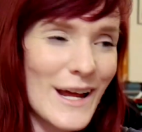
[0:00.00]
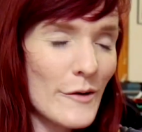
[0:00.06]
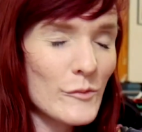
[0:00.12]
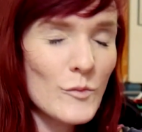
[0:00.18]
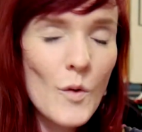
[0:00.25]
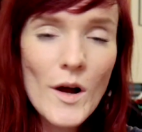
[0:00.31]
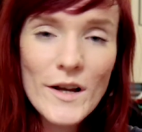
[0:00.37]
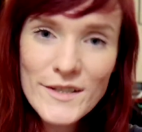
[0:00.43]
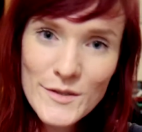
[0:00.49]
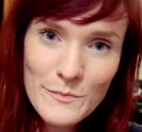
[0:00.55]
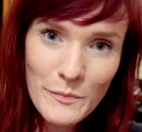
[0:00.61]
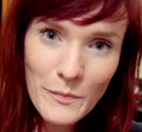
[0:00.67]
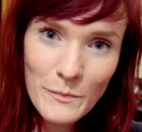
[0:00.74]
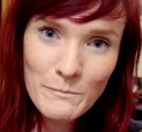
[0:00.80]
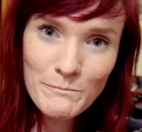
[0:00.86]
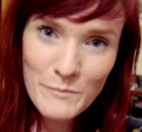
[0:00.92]
I want to
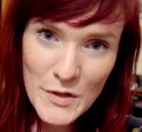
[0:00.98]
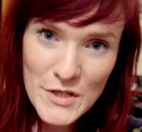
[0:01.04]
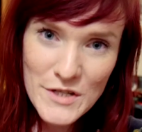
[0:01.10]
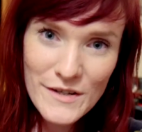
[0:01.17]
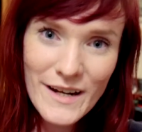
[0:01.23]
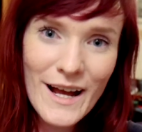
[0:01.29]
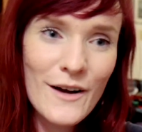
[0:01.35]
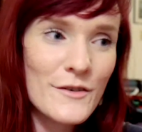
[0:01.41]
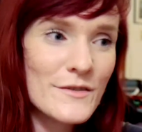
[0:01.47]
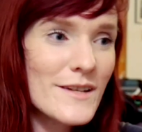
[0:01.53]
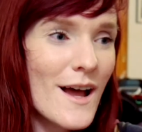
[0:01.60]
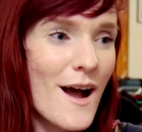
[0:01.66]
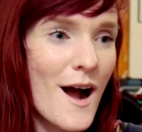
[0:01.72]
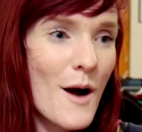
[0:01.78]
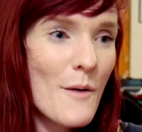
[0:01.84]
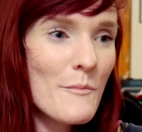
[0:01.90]
push it out,
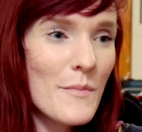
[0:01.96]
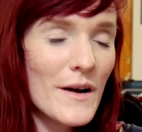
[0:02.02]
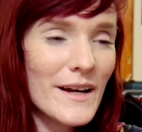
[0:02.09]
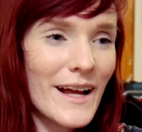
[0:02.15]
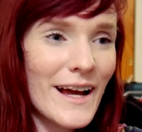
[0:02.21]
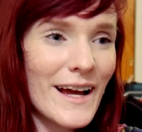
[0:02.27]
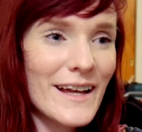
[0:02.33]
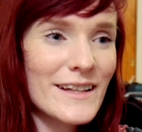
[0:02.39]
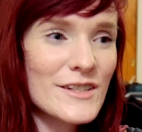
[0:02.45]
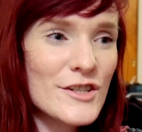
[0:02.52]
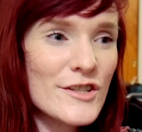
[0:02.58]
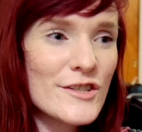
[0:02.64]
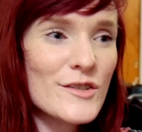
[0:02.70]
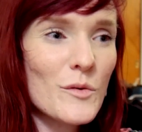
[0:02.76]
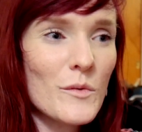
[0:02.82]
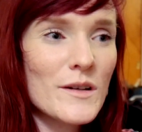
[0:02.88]
but I
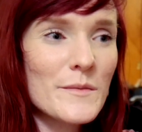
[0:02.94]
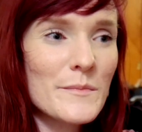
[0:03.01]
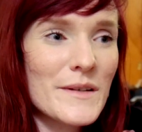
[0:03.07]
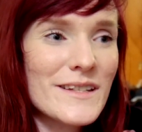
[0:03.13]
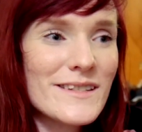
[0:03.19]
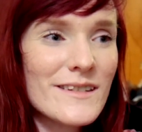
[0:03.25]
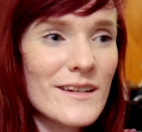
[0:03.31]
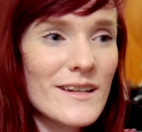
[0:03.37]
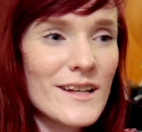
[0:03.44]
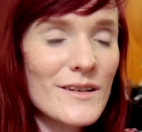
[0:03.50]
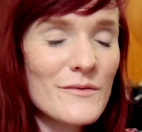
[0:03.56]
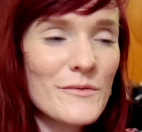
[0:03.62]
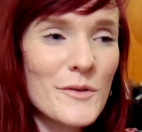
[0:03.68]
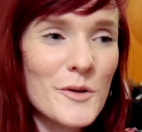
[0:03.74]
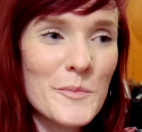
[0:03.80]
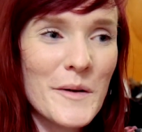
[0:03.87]
just don't want to be sitting
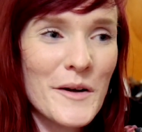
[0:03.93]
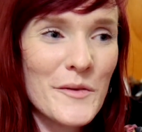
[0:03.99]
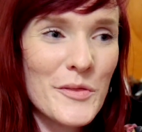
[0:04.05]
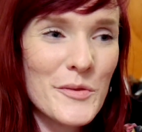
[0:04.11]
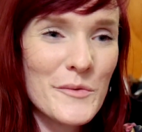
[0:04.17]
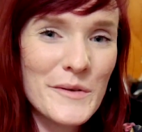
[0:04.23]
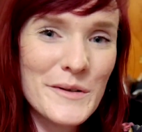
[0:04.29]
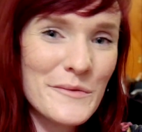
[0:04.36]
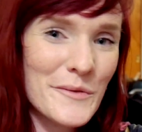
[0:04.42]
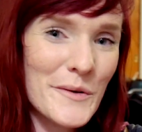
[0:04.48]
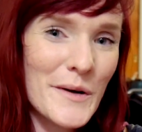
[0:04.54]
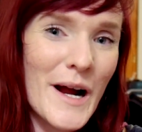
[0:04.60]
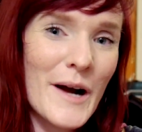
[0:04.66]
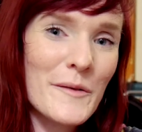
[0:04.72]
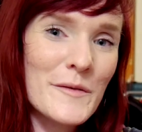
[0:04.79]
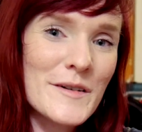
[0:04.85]
for about 3 to
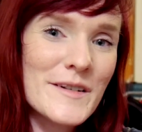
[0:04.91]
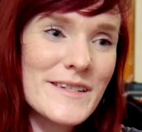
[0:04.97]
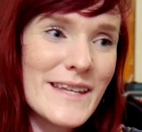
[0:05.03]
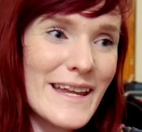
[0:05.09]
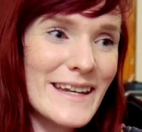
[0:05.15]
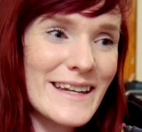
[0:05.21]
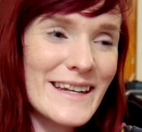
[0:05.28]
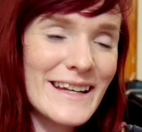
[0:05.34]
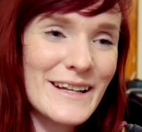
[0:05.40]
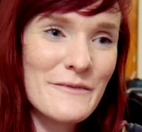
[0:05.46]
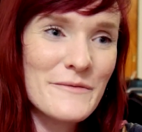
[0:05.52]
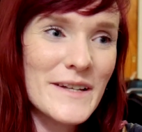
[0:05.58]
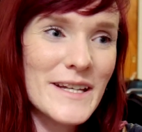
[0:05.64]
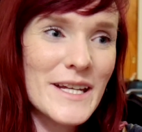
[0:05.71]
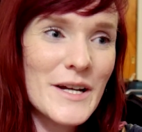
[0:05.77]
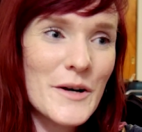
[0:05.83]
4 hours editing a
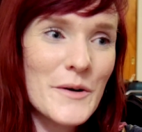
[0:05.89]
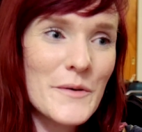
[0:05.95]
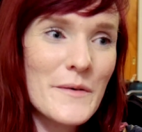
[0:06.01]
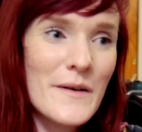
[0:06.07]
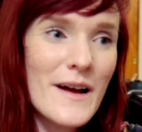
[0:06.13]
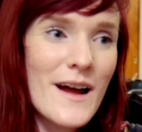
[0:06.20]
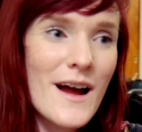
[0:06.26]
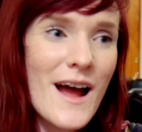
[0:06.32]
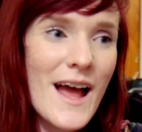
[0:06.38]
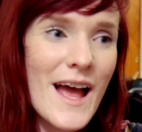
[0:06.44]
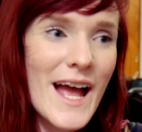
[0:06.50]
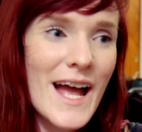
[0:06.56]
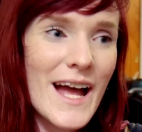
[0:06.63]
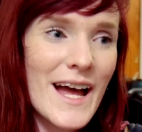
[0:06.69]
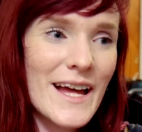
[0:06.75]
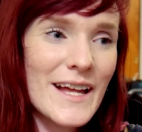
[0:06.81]
video
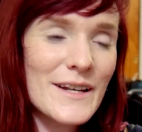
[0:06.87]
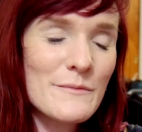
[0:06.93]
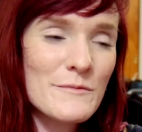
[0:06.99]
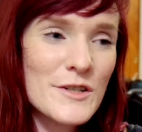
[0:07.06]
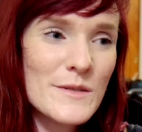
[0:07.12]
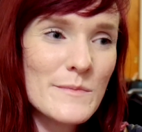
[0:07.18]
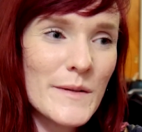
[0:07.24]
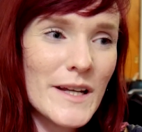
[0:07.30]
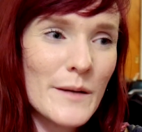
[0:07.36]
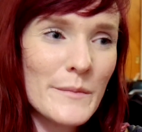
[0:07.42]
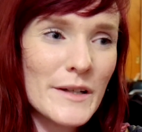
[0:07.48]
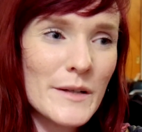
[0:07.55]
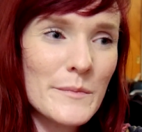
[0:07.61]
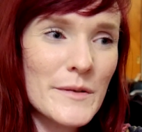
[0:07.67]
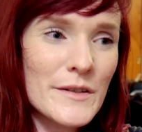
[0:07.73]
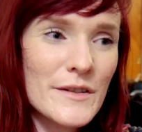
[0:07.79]
and just being at my
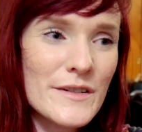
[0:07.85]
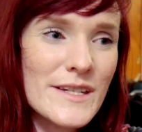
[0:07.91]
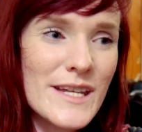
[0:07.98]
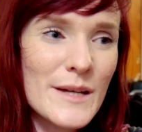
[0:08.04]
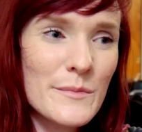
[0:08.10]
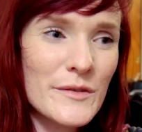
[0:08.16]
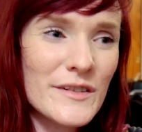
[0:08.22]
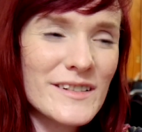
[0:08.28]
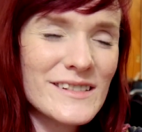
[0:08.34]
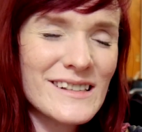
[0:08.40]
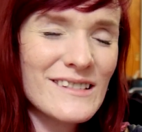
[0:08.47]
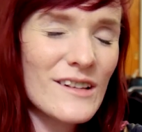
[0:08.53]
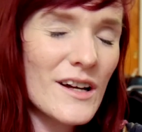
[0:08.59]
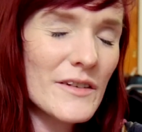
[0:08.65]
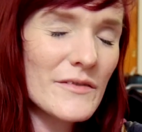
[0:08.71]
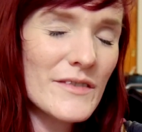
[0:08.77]
computer table, because a
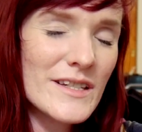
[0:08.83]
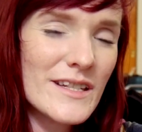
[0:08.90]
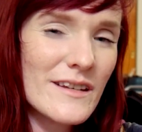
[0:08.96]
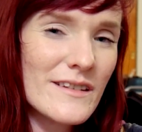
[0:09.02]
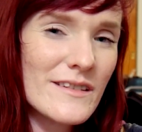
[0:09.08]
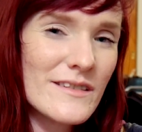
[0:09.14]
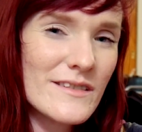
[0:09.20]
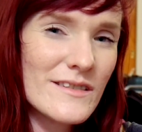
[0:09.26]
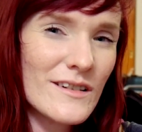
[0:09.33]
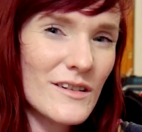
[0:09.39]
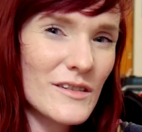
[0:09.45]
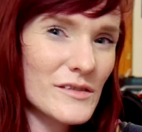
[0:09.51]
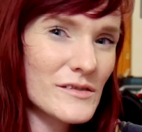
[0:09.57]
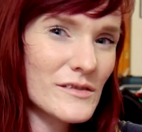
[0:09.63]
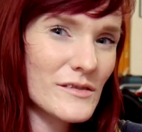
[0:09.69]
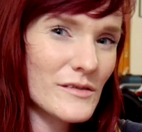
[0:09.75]
lot of it does
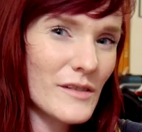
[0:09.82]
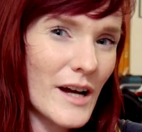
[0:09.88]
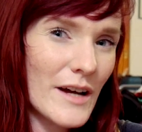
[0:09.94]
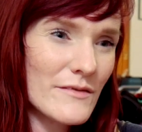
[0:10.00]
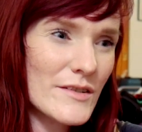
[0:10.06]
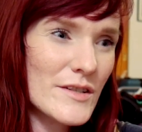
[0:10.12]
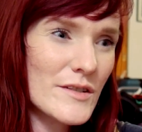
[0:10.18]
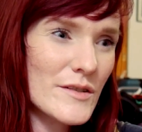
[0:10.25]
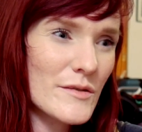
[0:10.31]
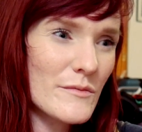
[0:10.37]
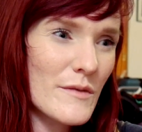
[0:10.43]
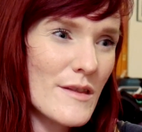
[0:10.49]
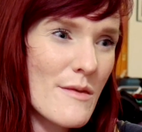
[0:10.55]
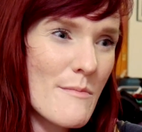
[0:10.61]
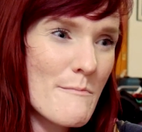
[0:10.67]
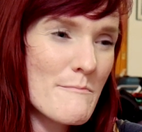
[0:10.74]
also have to do
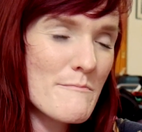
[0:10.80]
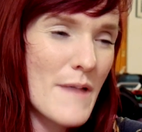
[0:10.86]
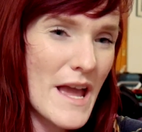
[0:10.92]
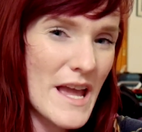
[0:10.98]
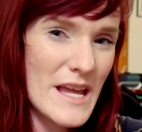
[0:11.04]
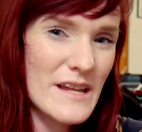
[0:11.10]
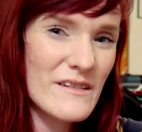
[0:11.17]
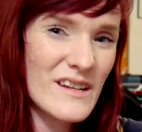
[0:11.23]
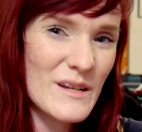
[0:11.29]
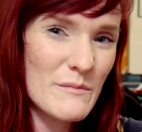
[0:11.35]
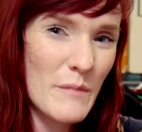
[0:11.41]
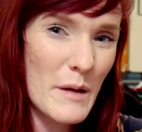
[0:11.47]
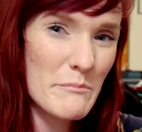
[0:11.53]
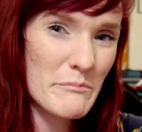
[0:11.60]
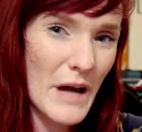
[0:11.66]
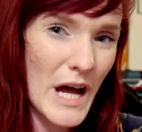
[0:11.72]
with pain in
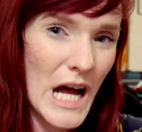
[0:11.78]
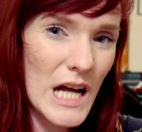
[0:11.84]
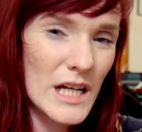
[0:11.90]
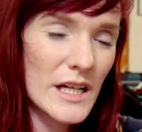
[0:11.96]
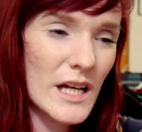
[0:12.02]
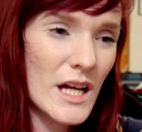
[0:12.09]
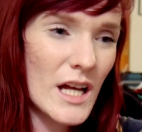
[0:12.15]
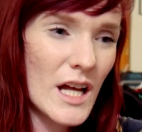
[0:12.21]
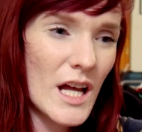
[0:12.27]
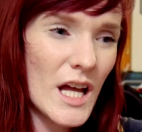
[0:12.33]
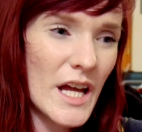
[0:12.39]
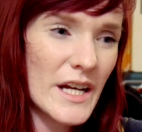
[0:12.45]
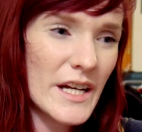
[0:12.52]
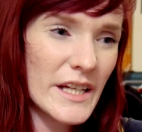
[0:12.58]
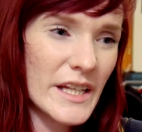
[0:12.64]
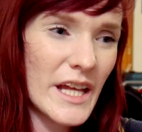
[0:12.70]
my back,
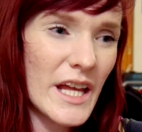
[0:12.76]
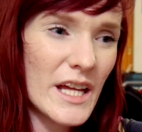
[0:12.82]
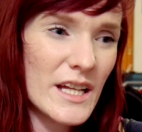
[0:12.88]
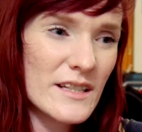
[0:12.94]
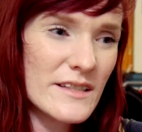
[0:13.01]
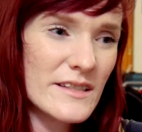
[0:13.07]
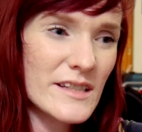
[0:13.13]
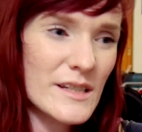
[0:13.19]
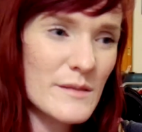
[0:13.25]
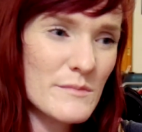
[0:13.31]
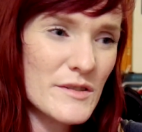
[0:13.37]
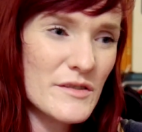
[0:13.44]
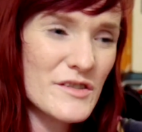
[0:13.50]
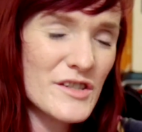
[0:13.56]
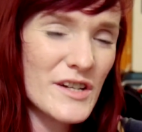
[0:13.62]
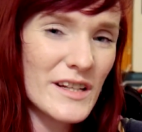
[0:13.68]
and I can't seem
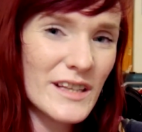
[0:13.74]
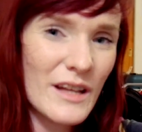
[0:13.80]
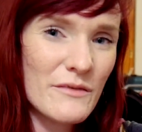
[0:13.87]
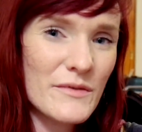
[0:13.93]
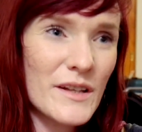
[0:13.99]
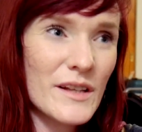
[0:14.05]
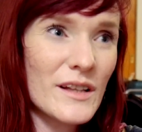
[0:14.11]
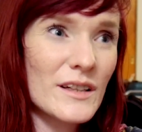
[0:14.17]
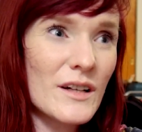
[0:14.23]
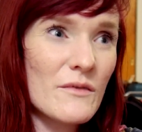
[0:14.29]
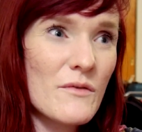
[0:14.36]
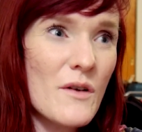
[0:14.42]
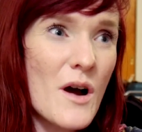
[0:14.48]
to shake that feeling of